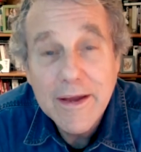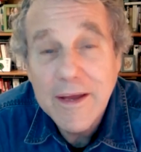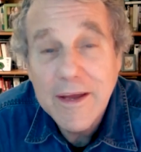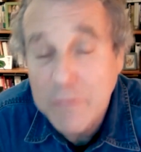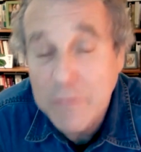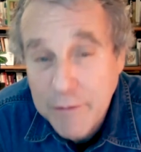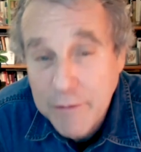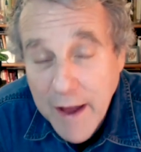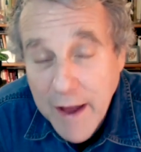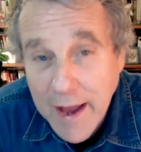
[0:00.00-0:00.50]
In
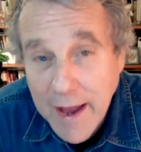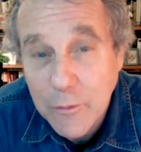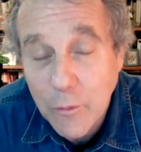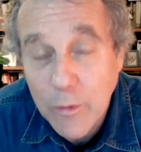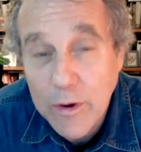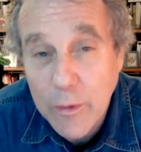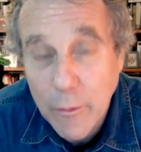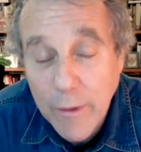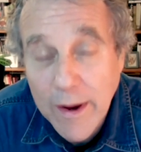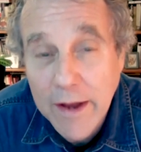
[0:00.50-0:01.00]
fact,
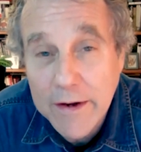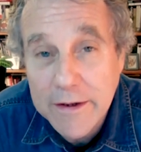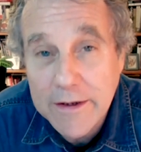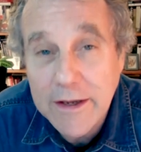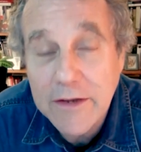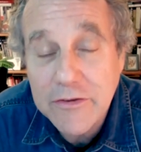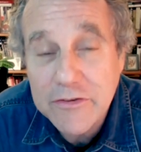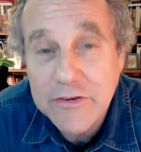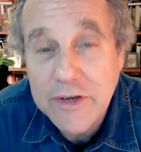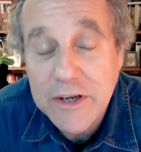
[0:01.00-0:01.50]
we ran
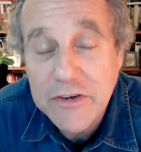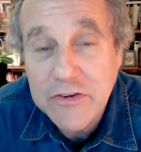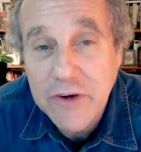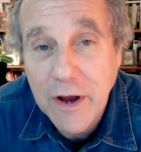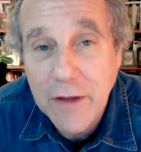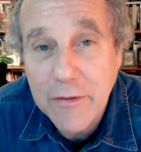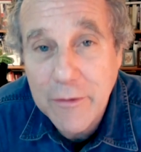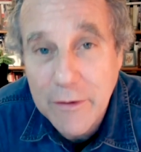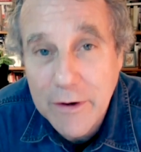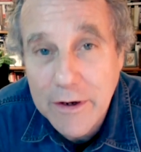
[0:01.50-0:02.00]
against each
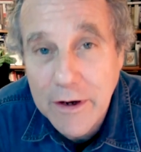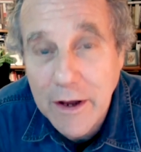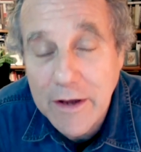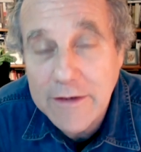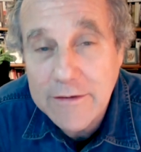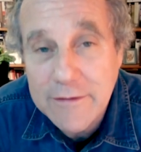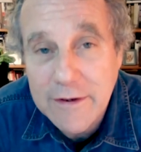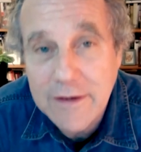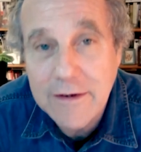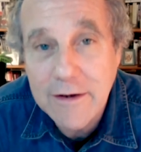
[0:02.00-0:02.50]
other in
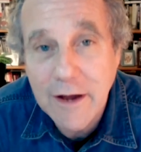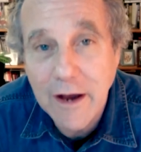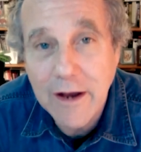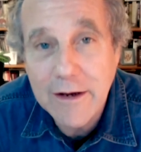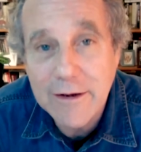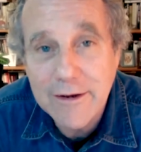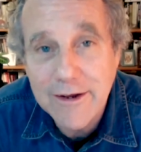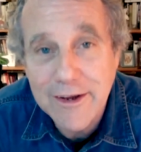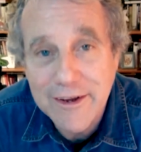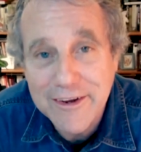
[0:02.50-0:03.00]

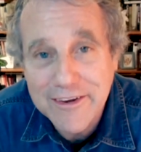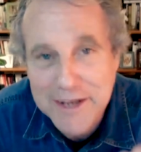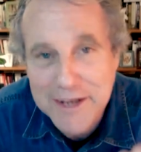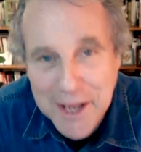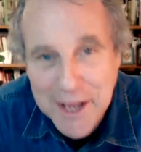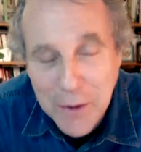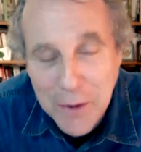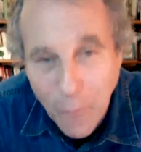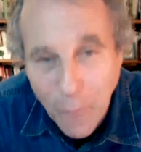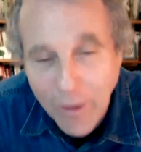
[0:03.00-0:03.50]
1990.
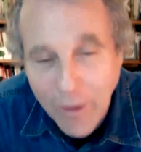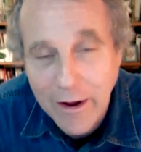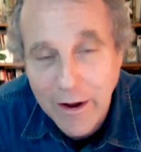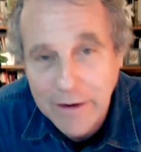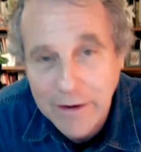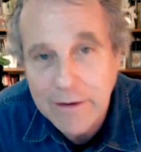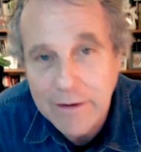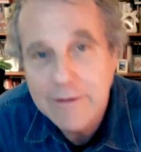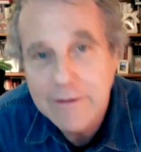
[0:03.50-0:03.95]
He won.